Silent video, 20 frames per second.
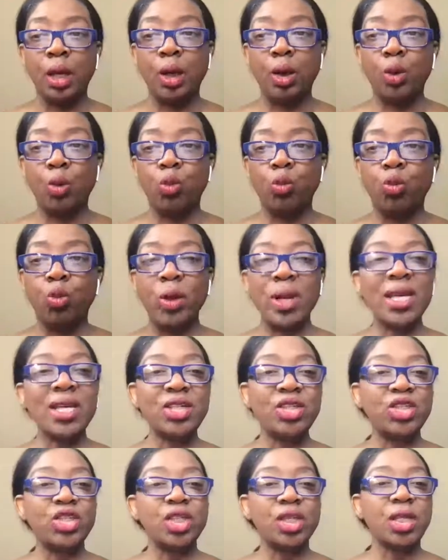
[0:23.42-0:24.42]
We
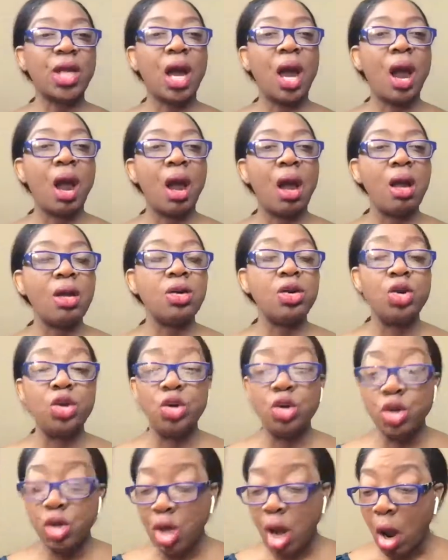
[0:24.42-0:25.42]
should
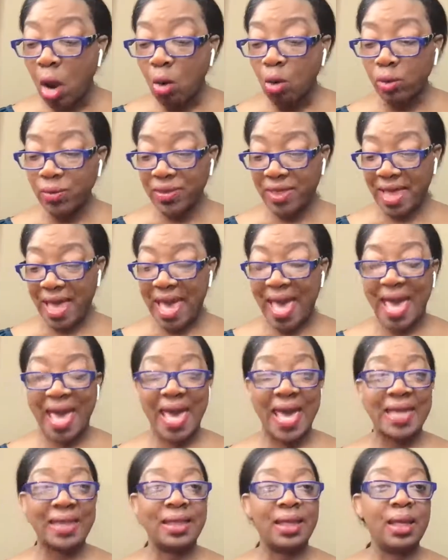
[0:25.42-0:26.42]
know that,